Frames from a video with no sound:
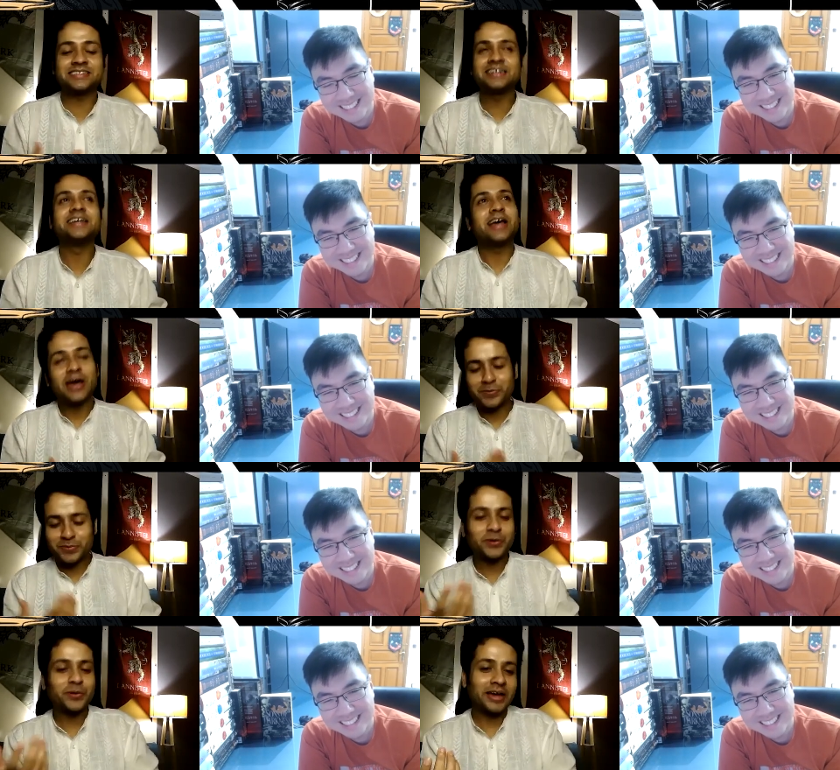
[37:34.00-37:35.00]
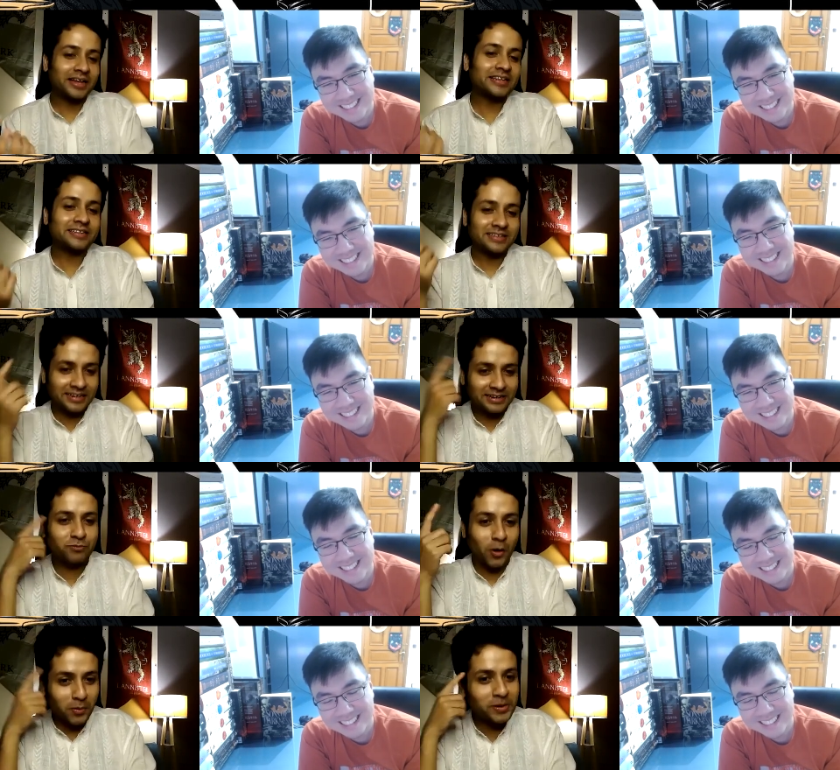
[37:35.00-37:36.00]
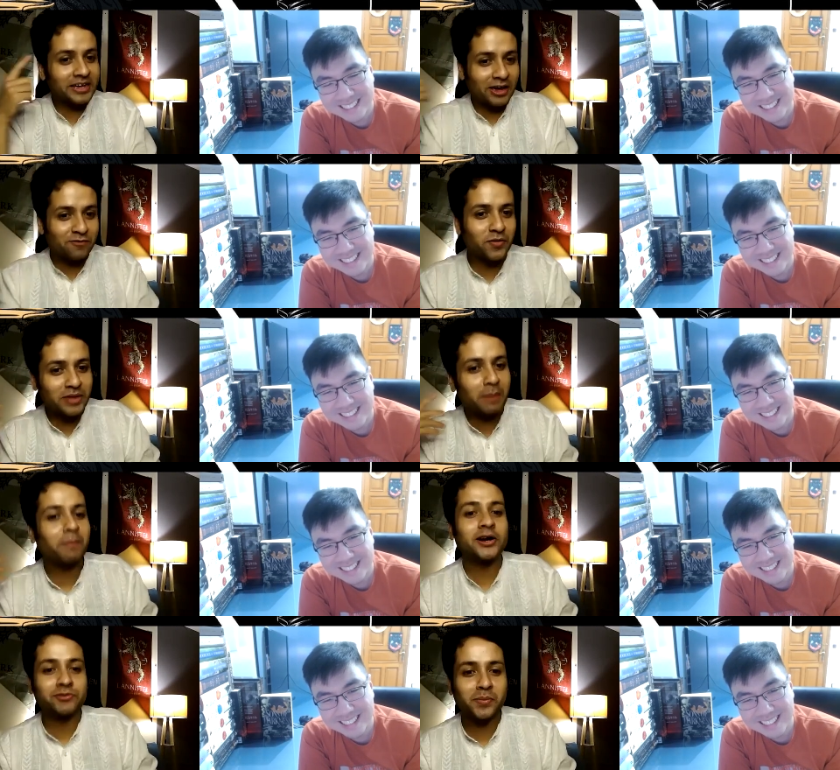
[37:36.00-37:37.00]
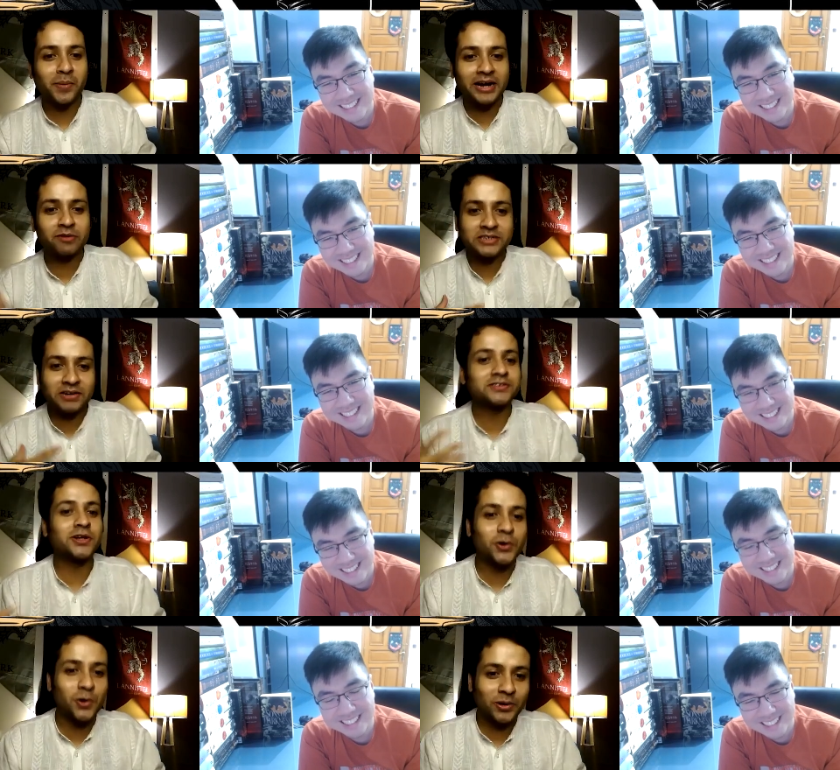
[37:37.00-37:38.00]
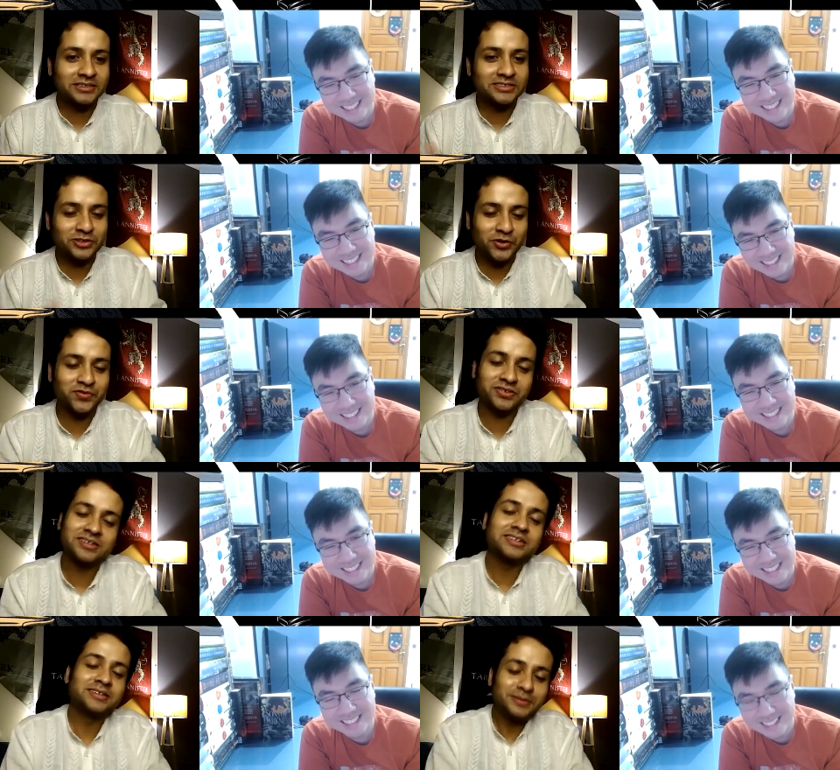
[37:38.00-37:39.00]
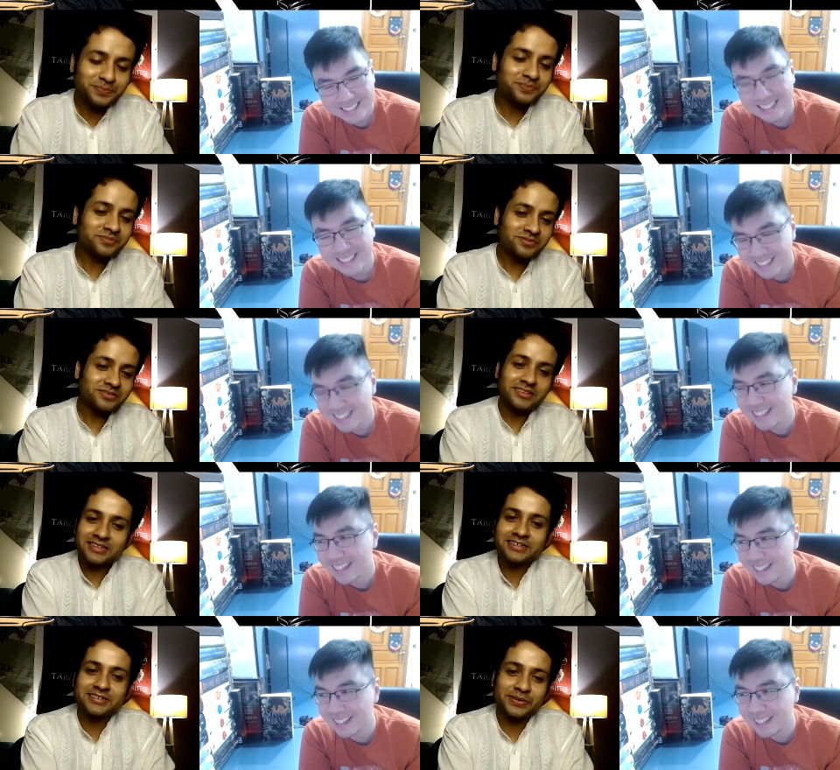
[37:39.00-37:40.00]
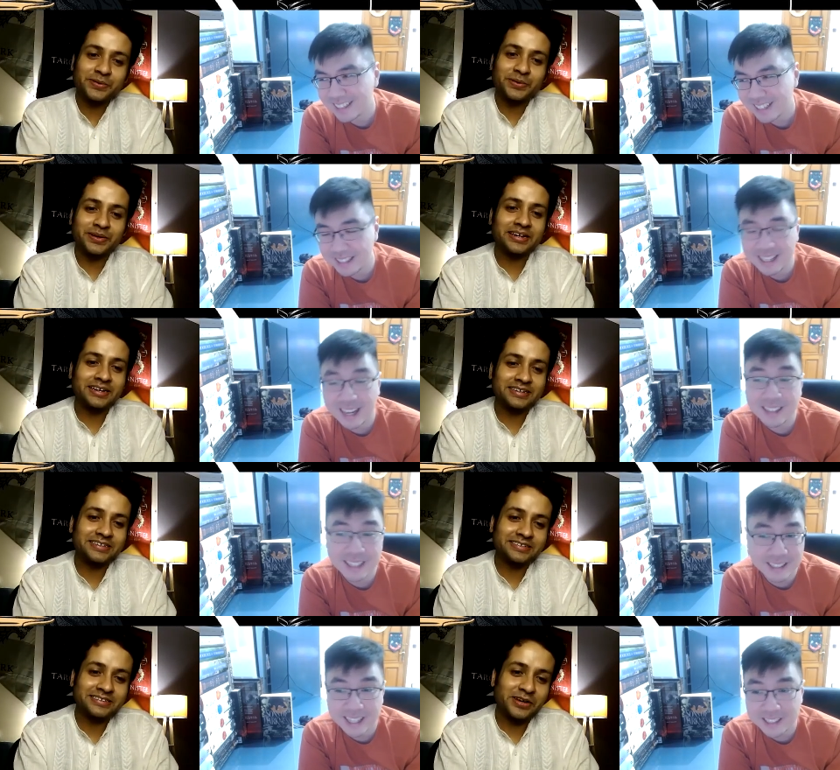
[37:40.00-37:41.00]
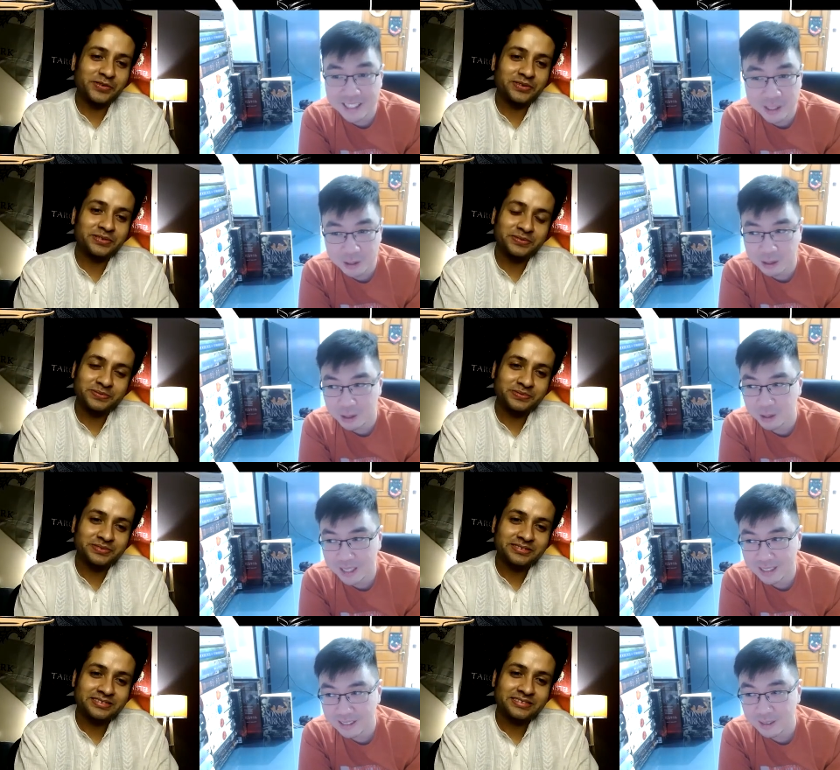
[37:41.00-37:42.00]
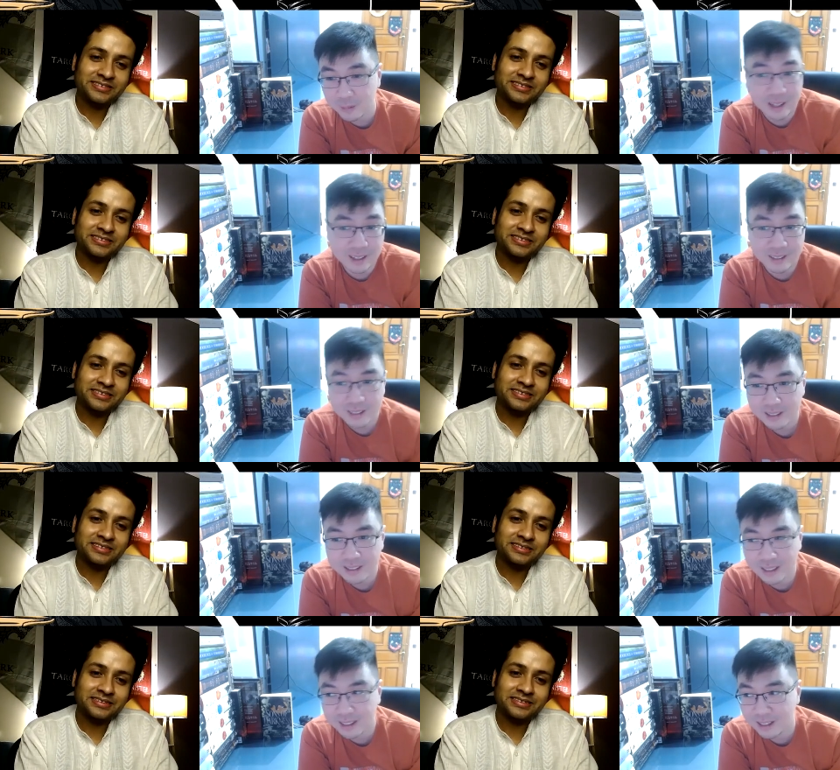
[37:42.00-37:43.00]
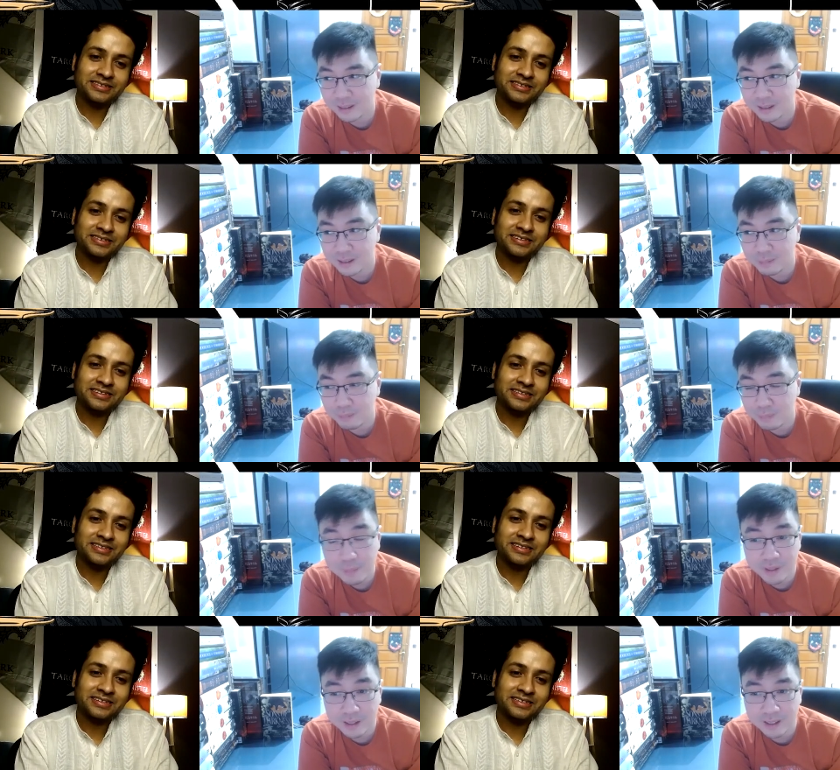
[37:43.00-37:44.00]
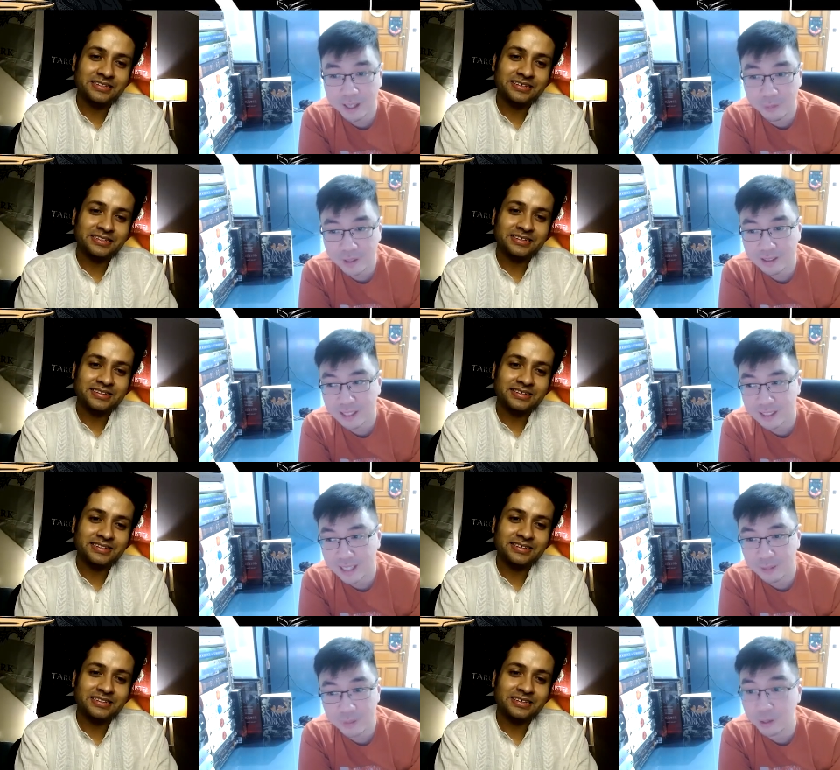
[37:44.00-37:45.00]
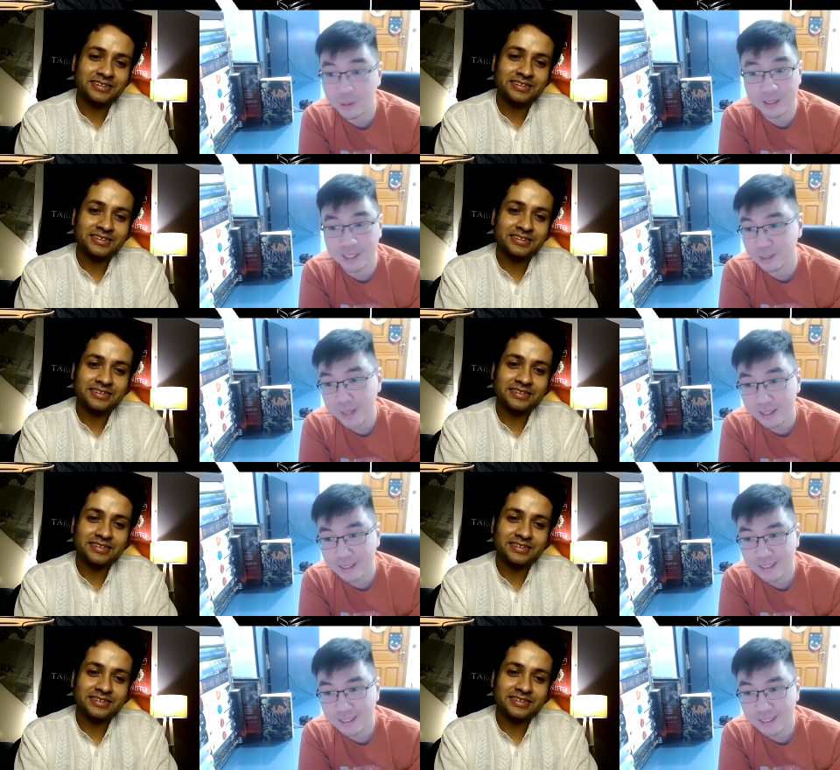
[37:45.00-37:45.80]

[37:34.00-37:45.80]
Speaker 1: just, I'm like, okay, I think it probably came from that part of my mind, which I was not cognizant of. Yeah,
Speaker 2: yeah. So, it, I think that just goes to show that, well, uh, people click with things that we don't expect,